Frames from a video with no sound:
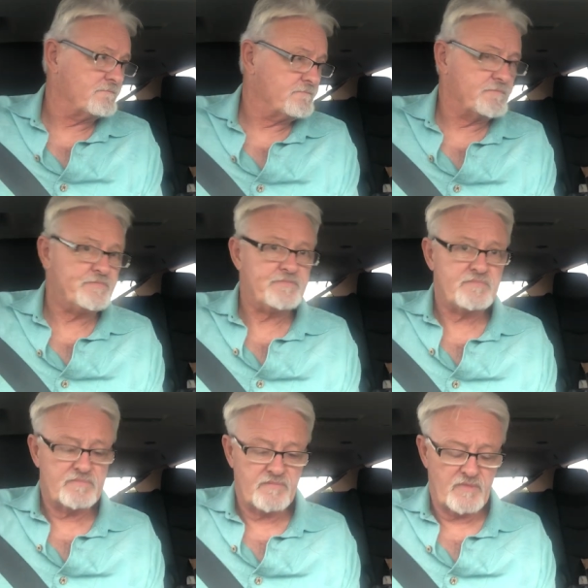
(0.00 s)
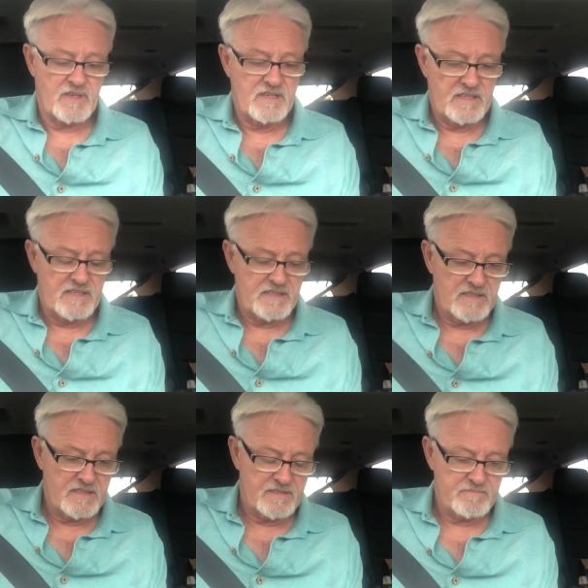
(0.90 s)
Yeah.
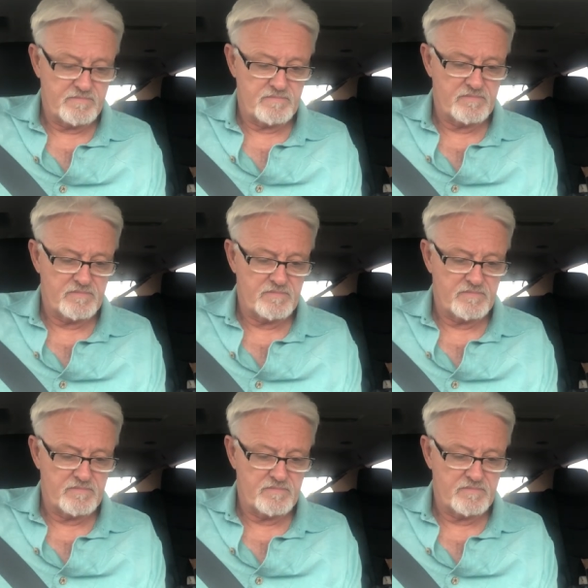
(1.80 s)
He's he's